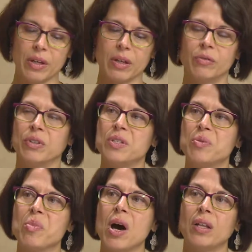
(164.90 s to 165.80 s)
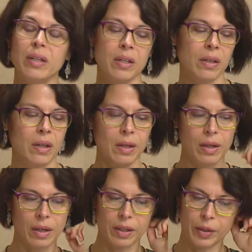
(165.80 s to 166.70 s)
think are very symbolic.
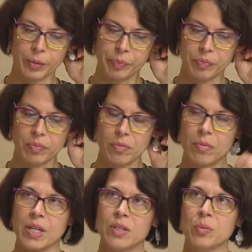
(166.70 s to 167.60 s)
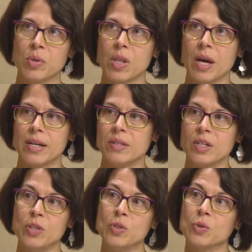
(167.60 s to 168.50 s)
Um, they
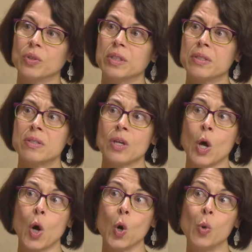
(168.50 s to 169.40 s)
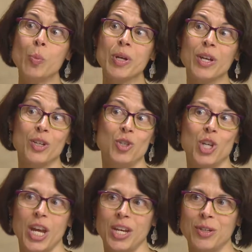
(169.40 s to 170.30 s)
symbolize endurance, hope,
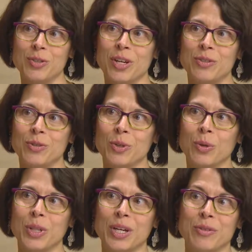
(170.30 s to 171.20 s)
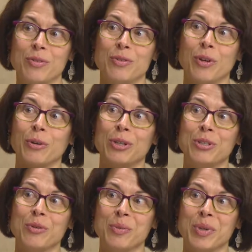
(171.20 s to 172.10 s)
change. As you know, they turn
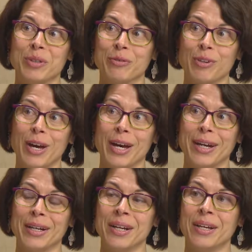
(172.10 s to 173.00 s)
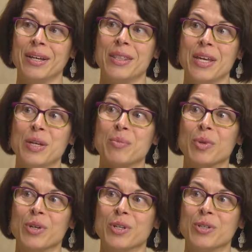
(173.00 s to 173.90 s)
into a butterfly, they
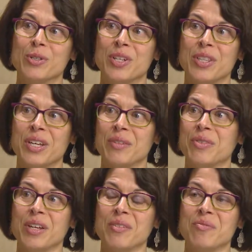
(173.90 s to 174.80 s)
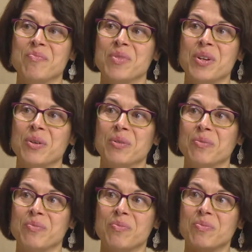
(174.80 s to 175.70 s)
emerge, and they, they you know,
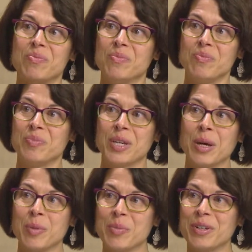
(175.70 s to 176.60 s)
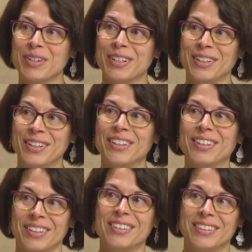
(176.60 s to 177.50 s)
become. They are very
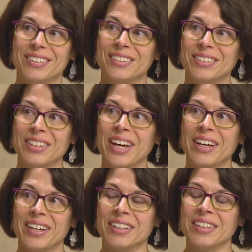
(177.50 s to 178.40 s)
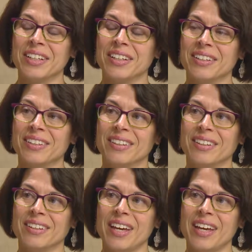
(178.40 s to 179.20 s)
symbolic like that, aren't yeah. they? Yeah. Oh, absolutely.